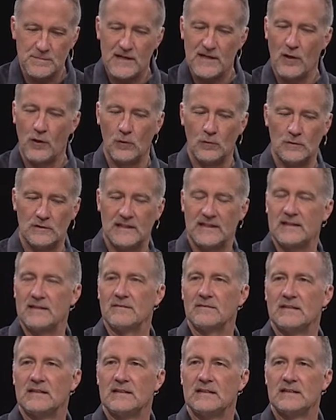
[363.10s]
be
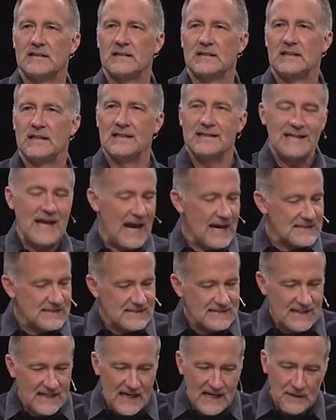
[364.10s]
holy. And
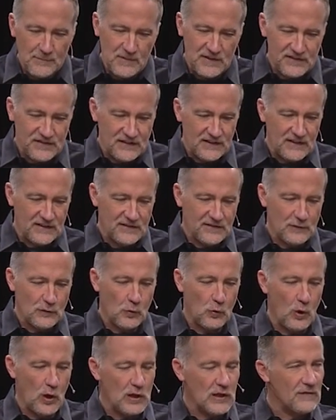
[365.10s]
God's name is, is
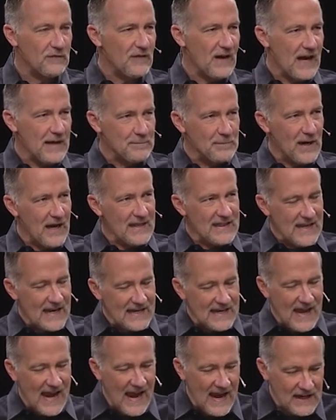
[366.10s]
qualified by
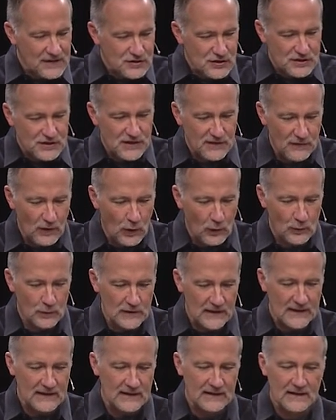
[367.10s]
that adjective
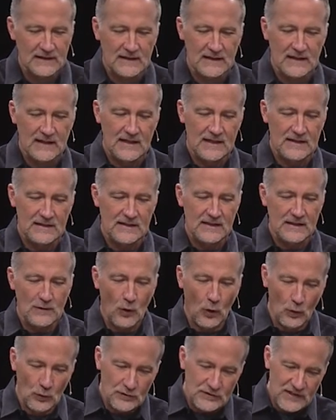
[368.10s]
holy in the
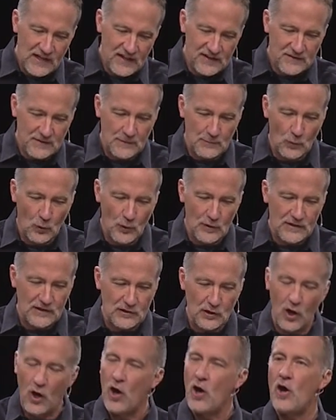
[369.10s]
Old Testament more
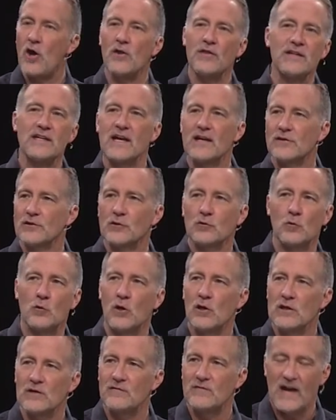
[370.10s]
than all the other
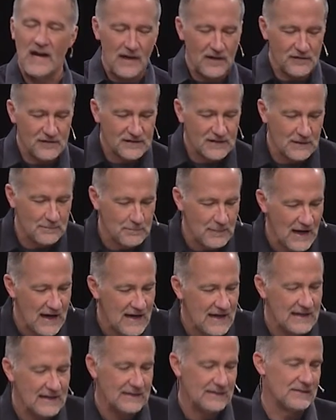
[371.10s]
qualifiers
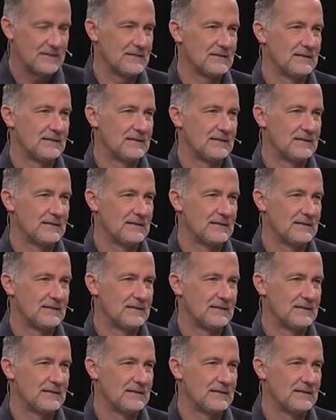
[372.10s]
combined.